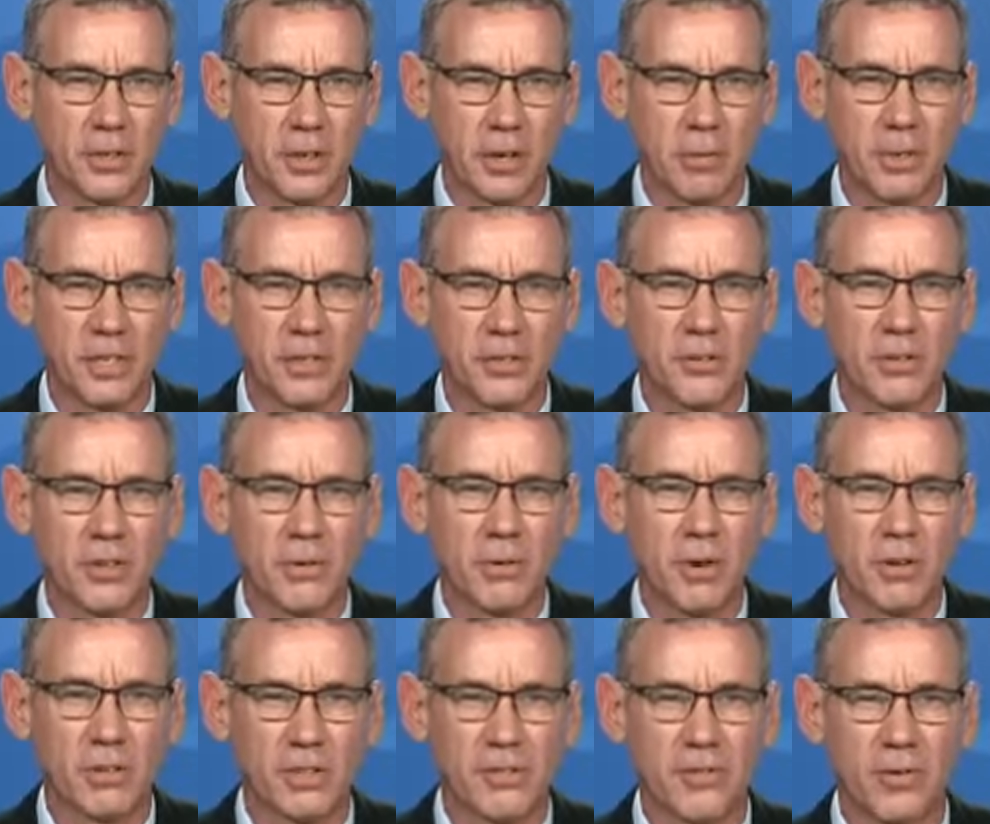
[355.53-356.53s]
You know, there were two
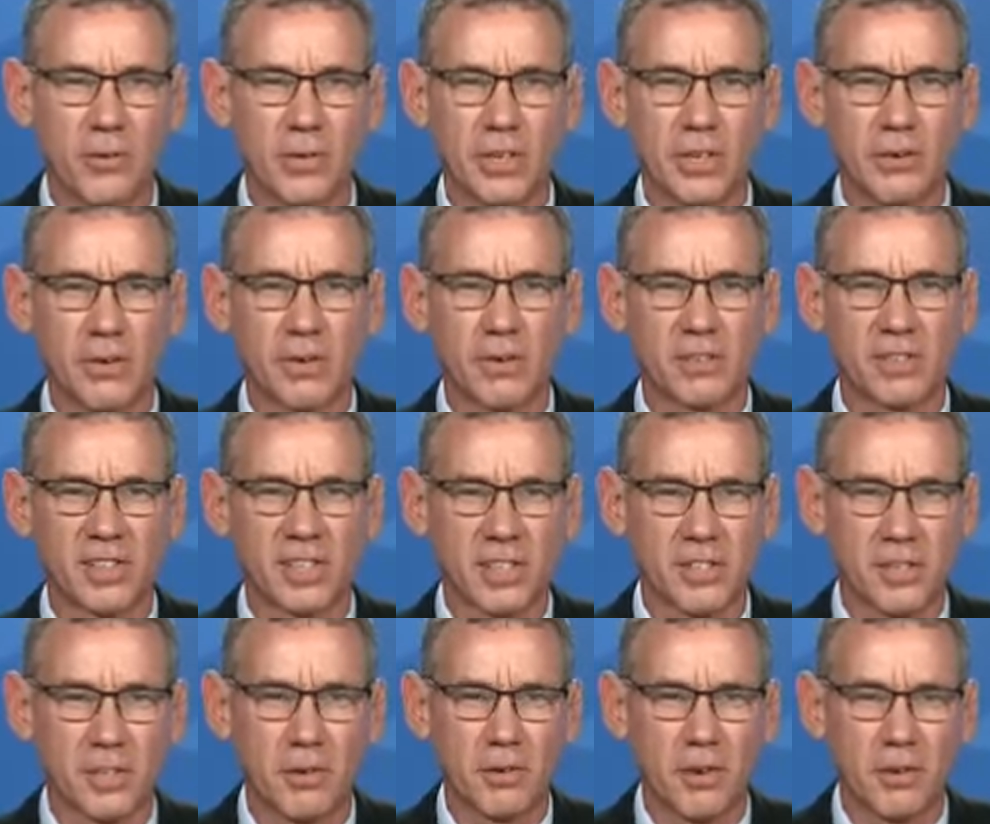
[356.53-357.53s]
year olds, four year olds,
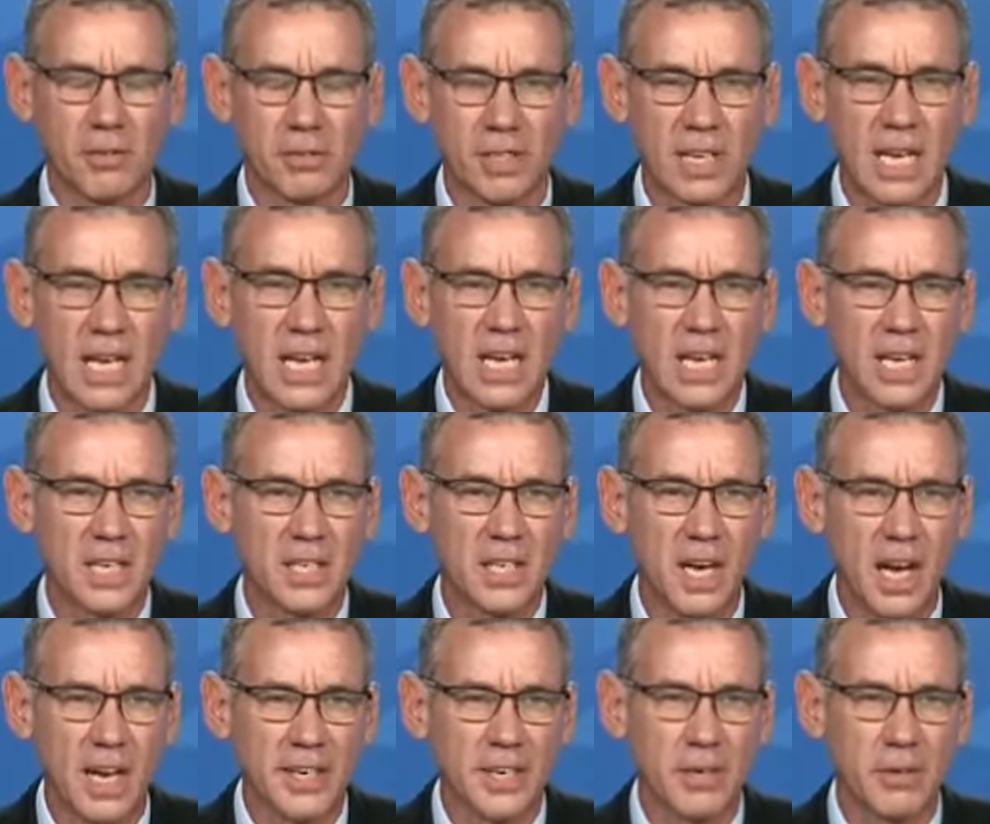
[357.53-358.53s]
six year olds,
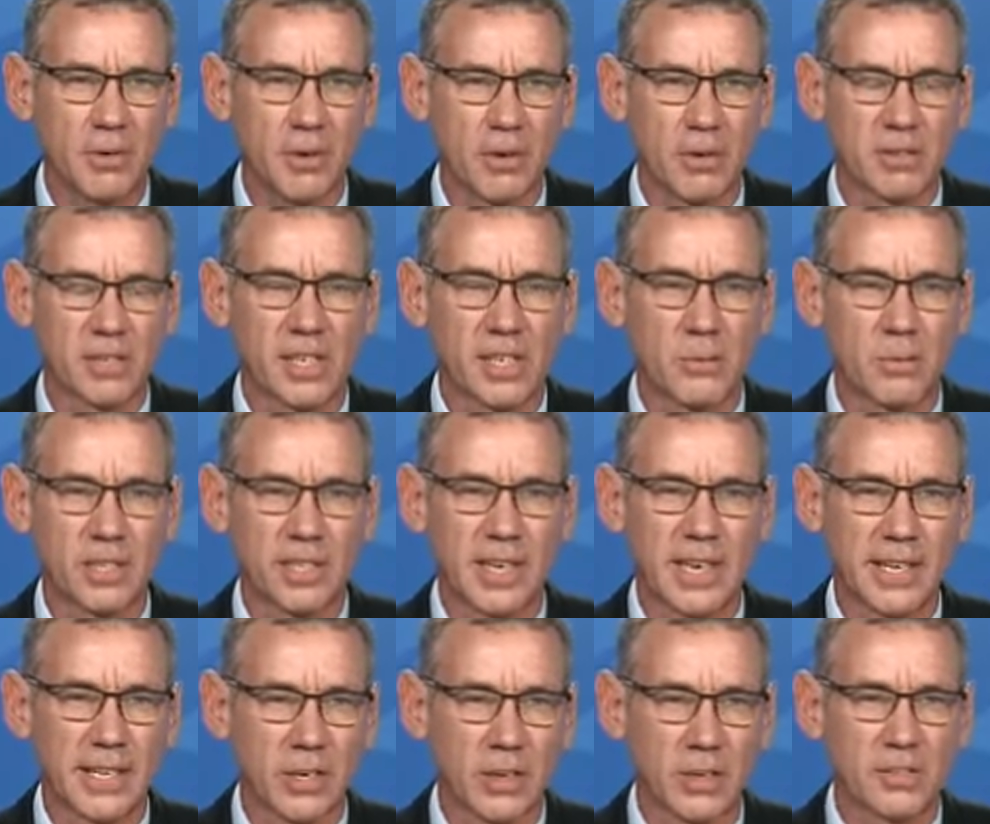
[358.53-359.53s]
nine year olds that were
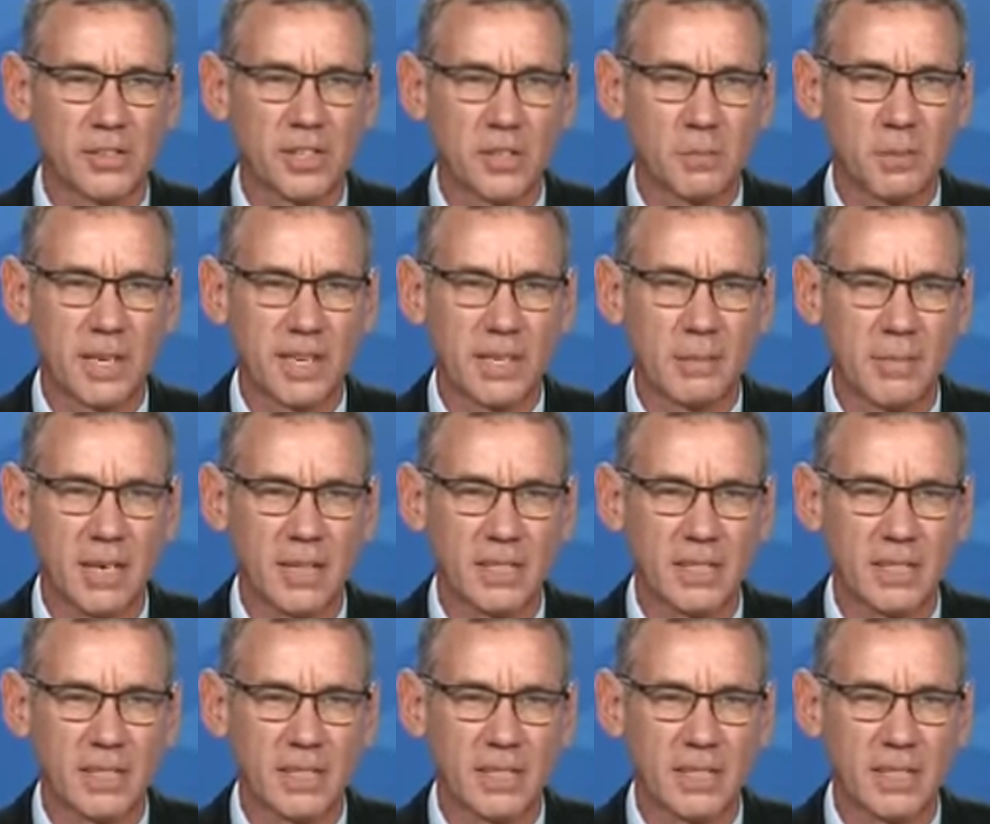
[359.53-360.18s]
taken hostage by